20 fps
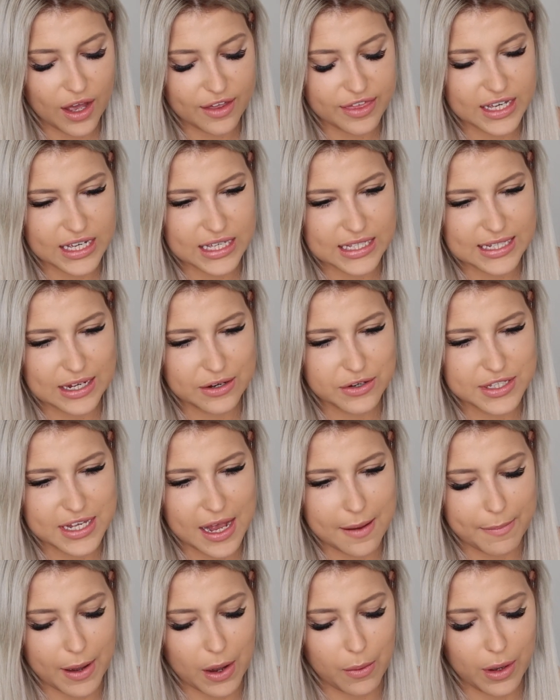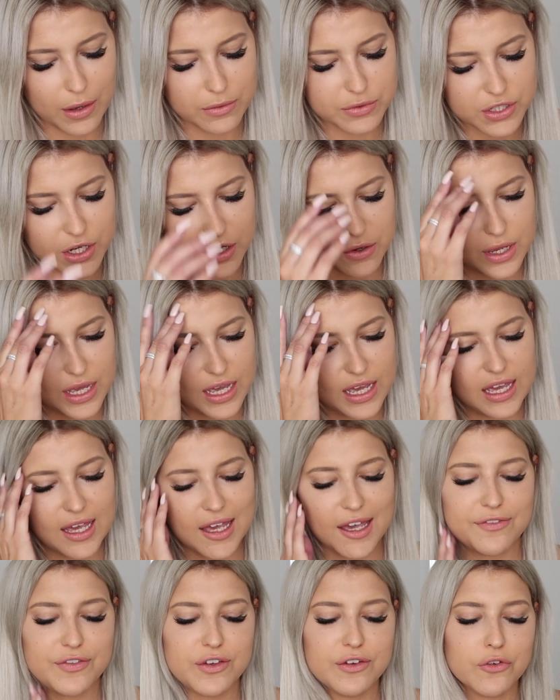I think it's how you say it, Bow Wow. So
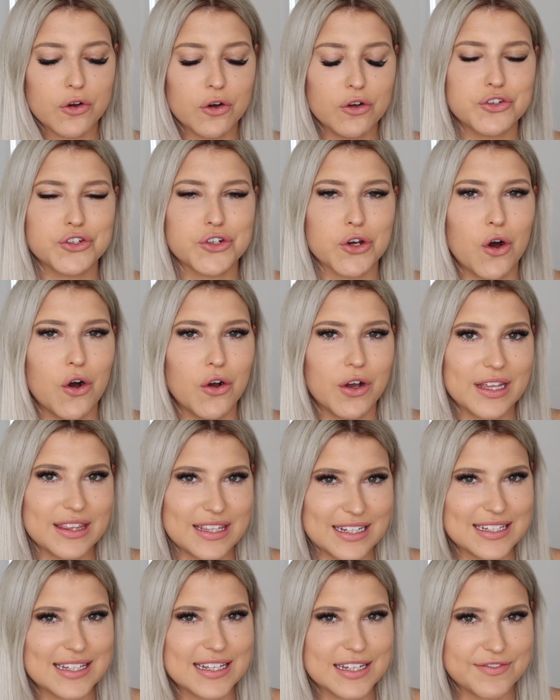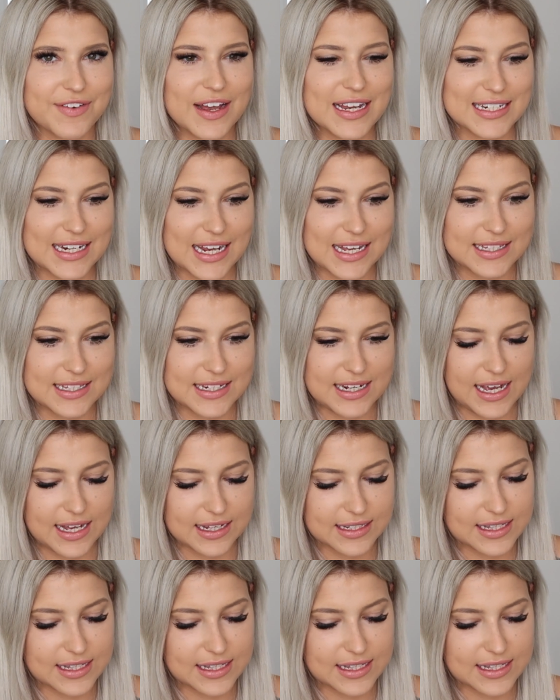if you've got a dog, this is fantastic.